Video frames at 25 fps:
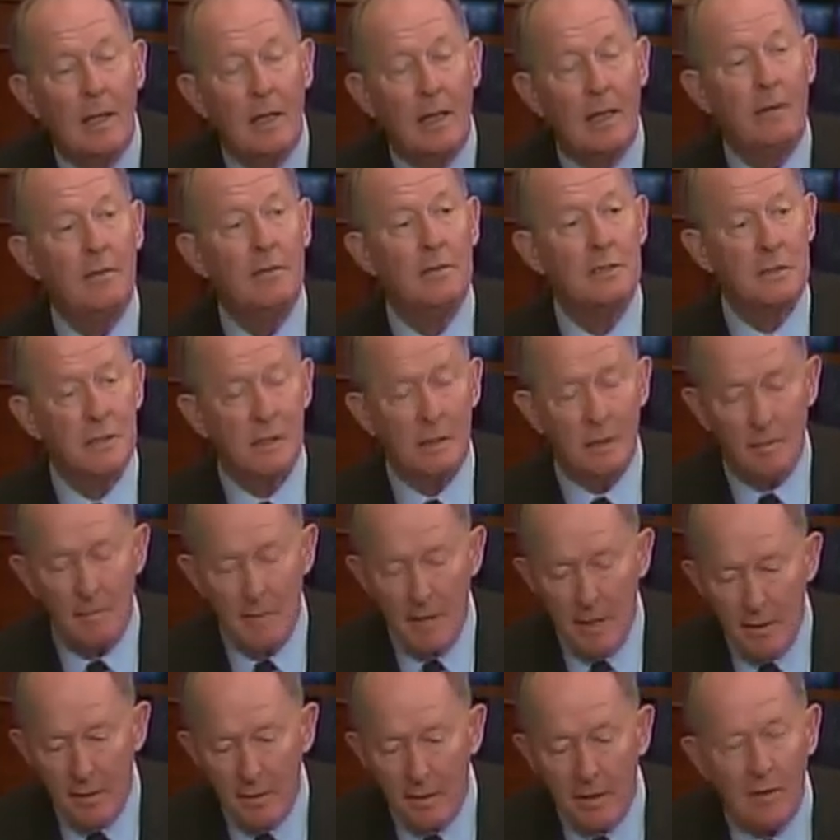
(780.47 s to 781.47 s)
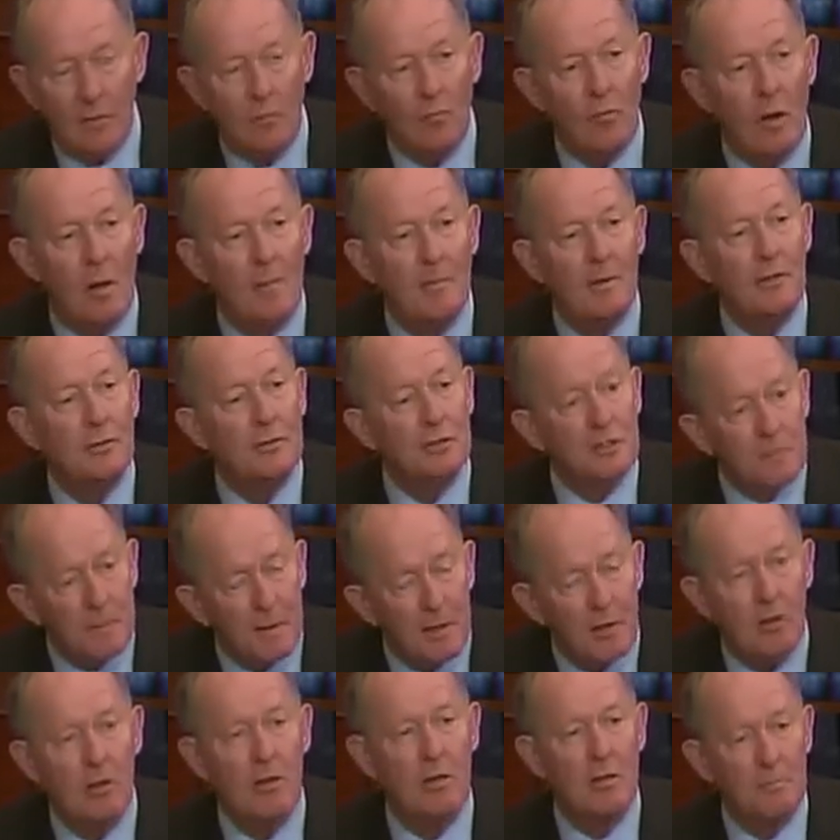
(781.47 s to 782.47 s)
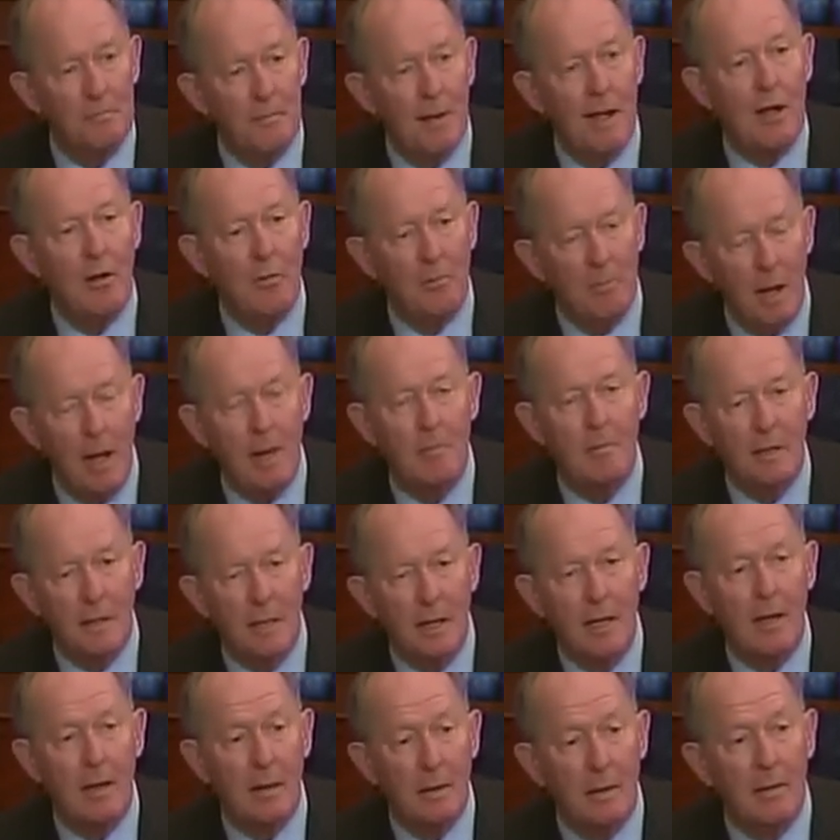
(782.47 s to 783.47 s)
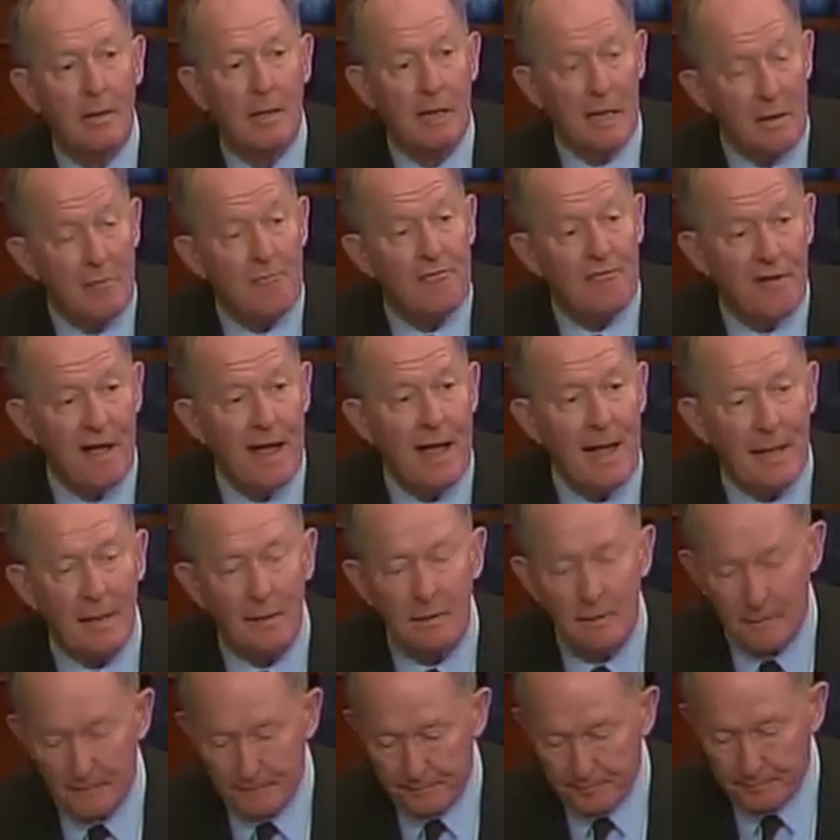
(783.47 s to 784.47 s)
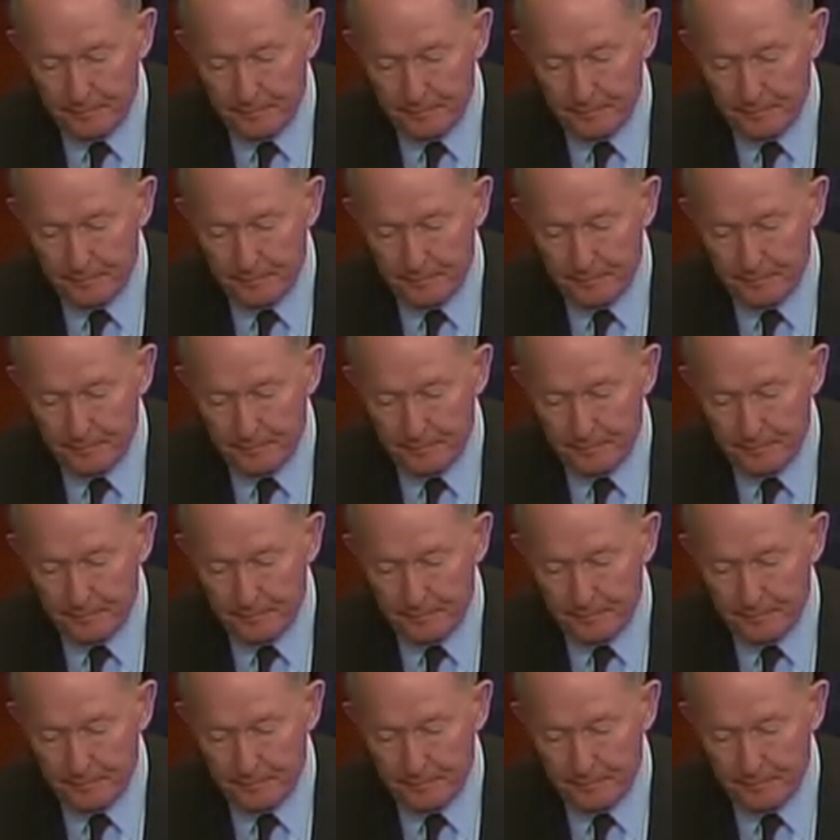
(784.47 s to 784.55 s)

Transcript: Here is an American woman who's been hurt by Obamacare. In fact,